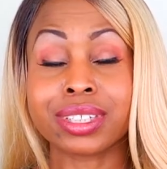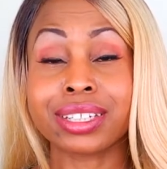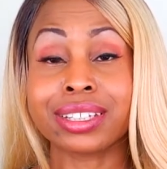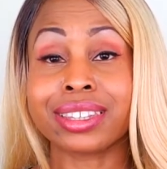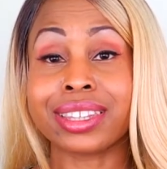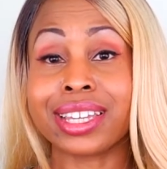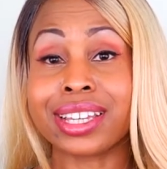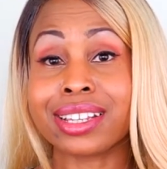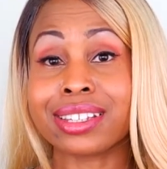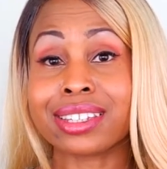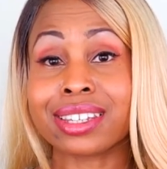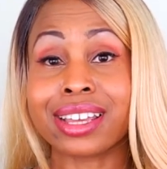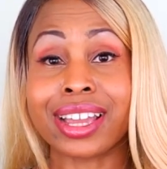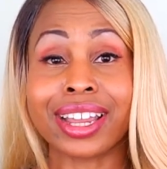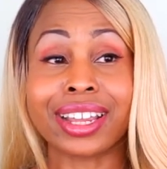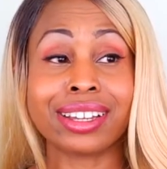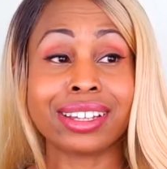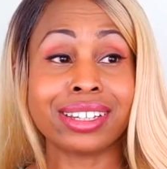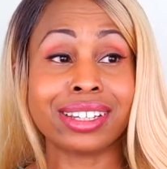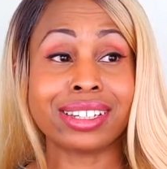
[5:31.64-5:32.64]
Things
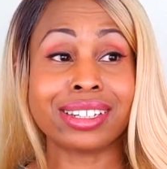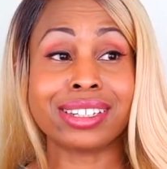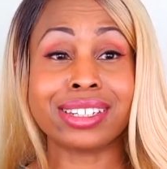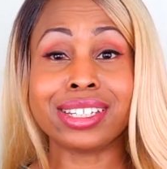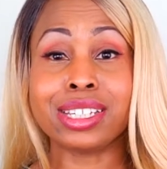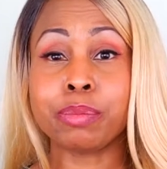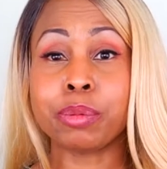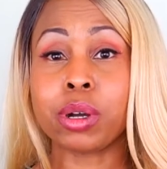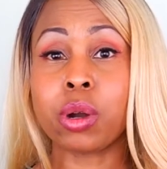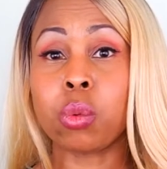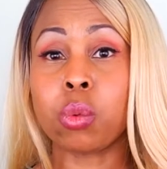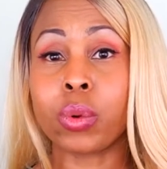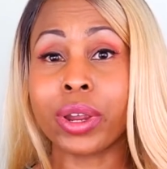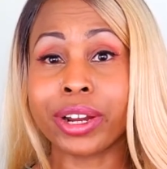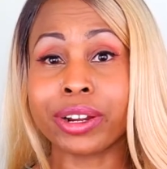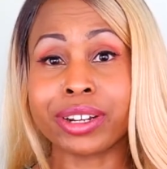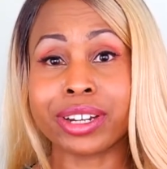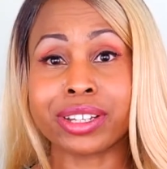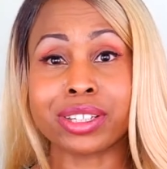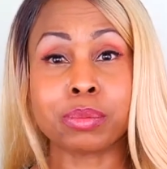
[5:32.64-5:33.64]
like deep
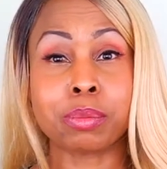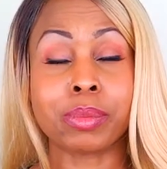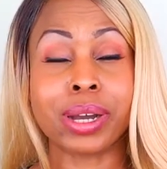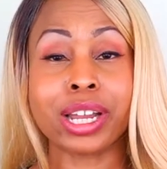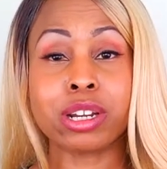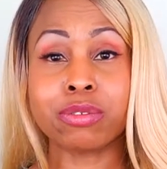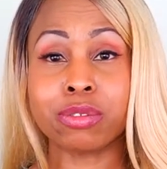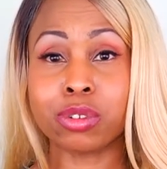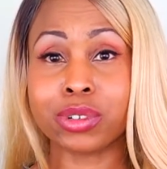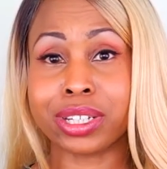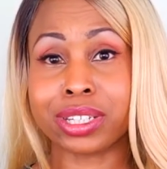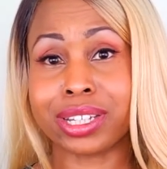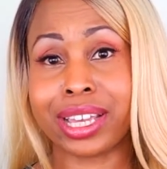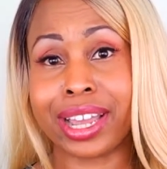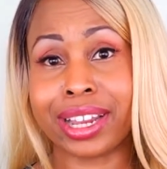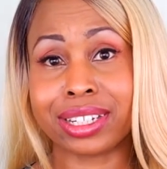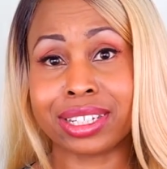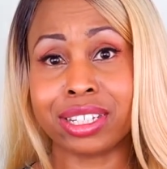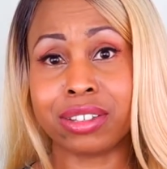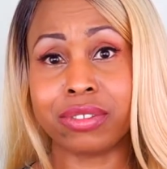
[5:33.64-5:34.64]
awareness, mindfulness
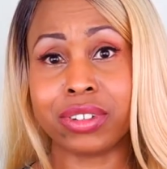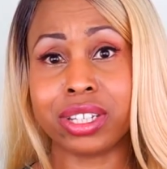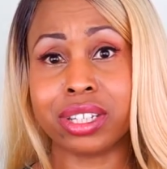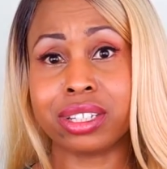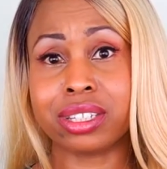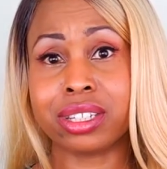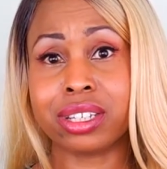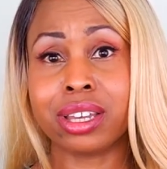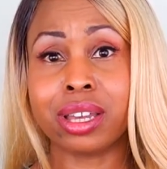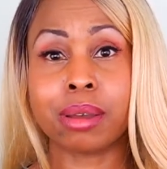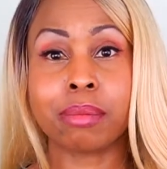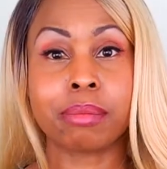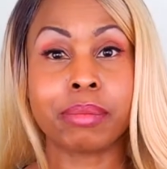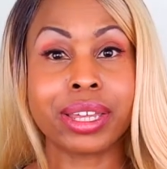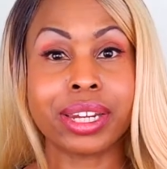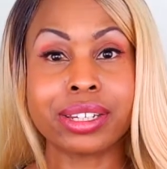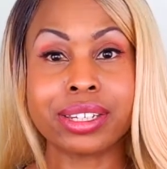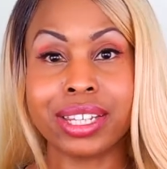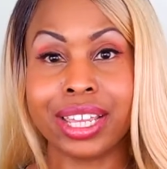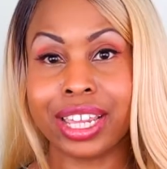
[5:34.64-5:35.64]
activities,
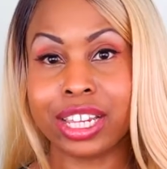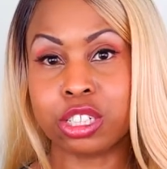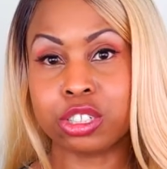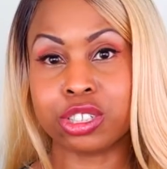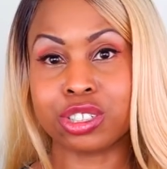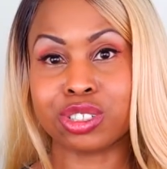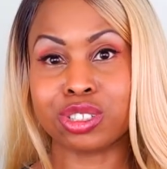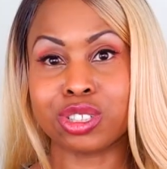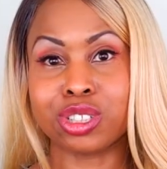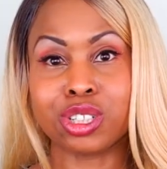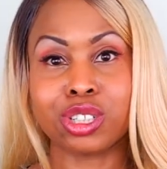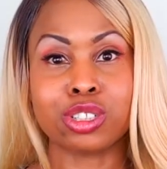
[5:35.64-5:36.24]
meditation,